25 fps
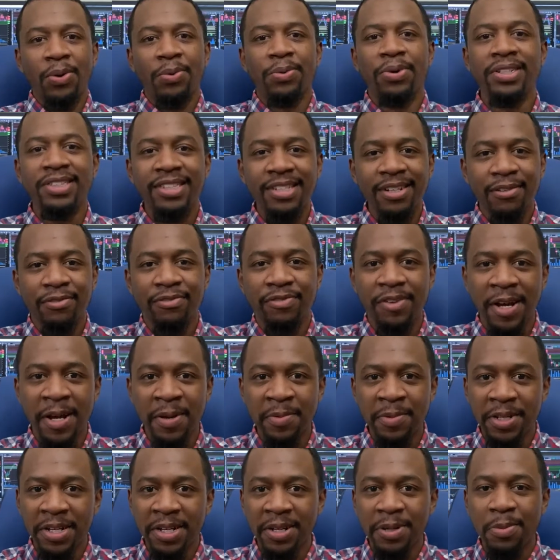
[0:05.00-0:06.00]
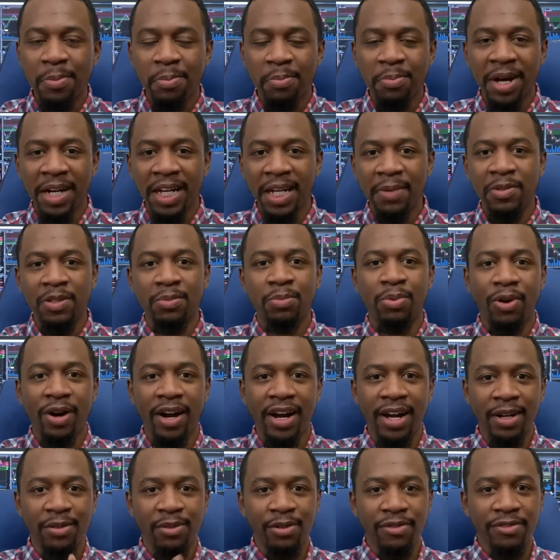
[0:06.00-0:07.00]
What's up, family? My name is
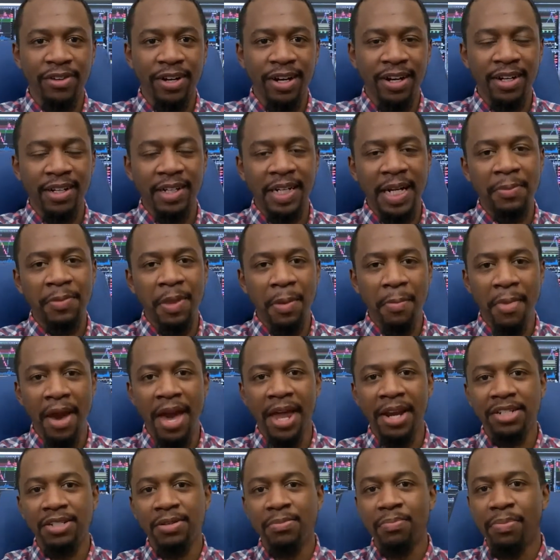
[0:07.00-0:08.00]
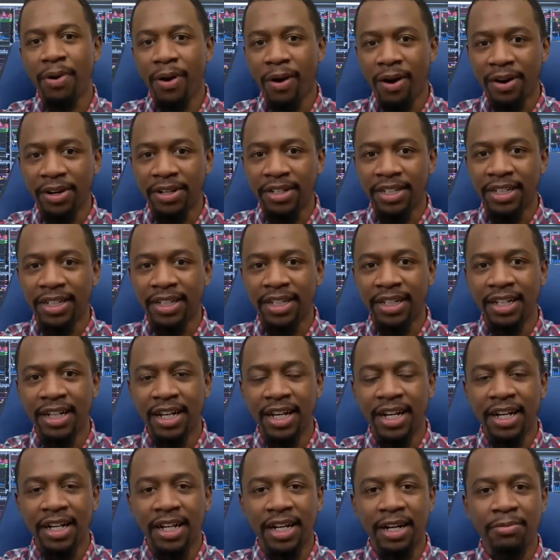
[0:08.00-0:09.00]
Brian Rivera, and I'm the managing partner
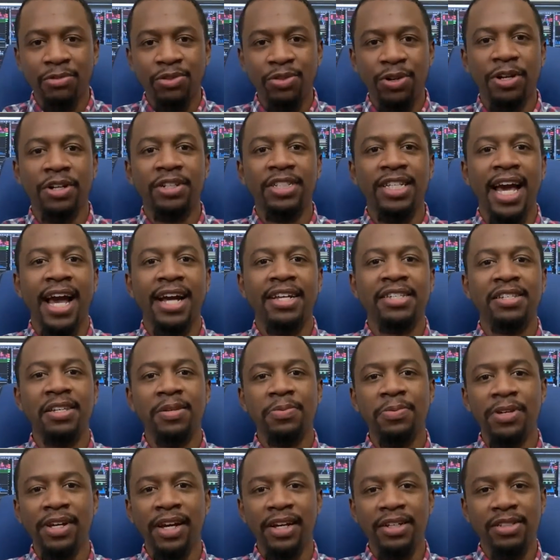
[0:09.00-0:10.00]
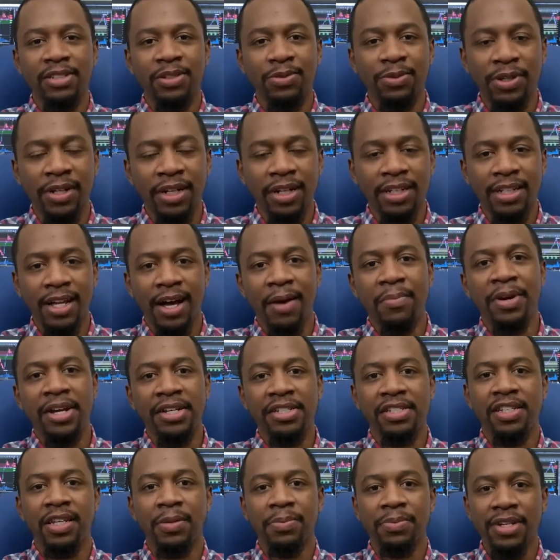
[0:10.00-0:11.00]
of Trader Tax CPA. So we're a
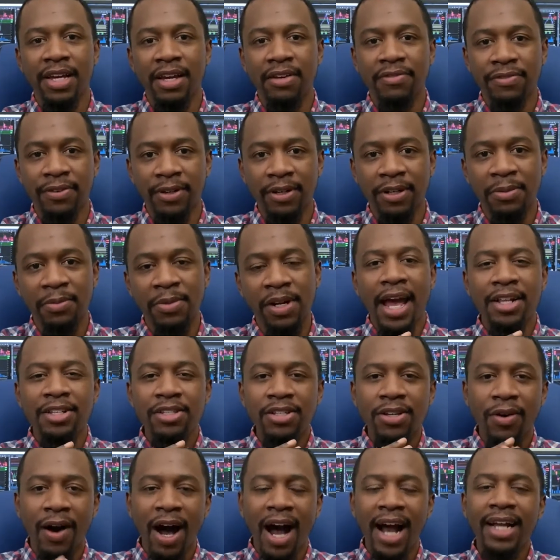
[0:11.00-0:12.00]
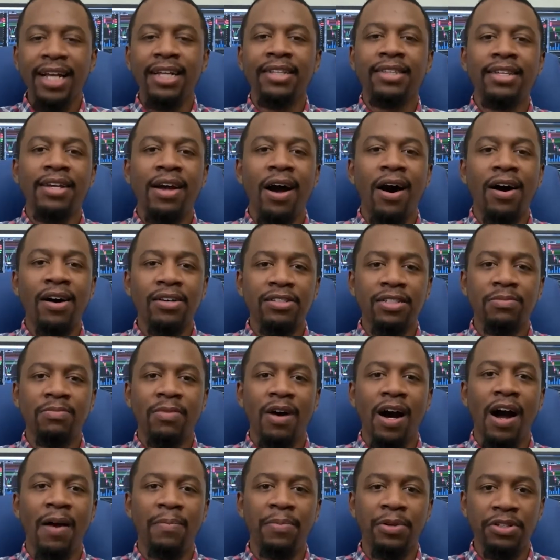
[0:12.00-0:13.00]
cloud-based CPA firm. And so I get the awesome
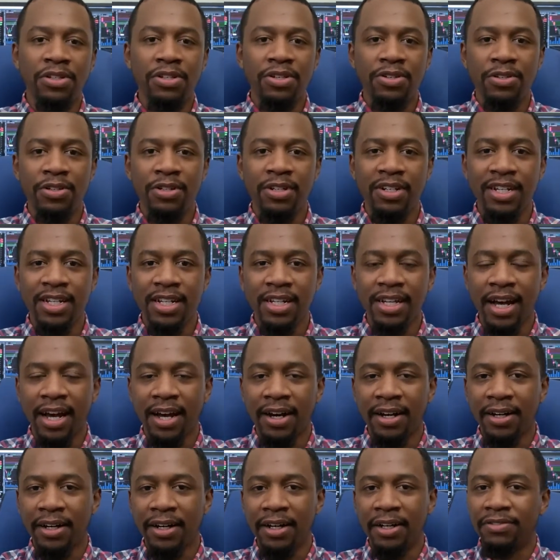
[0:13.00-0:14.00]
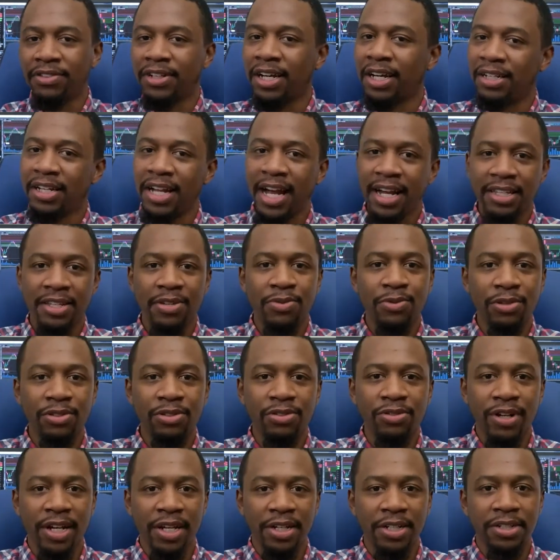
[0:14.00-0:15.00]
opportunity of connecting with
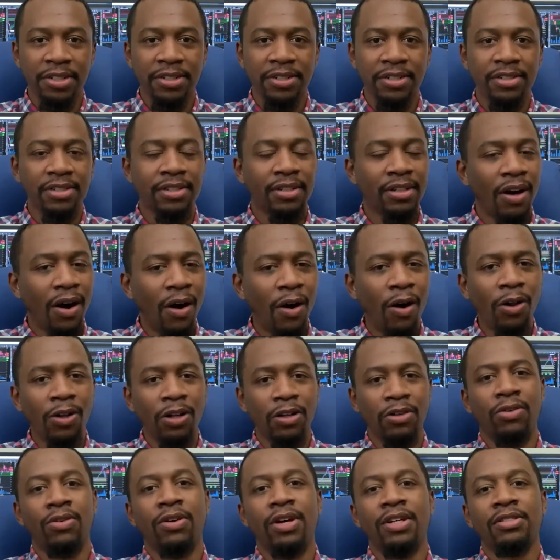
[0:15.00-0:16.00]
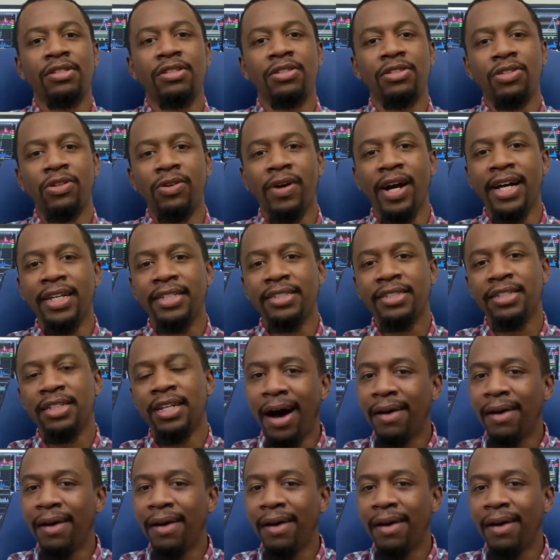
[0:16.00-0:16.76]
traders all across the US.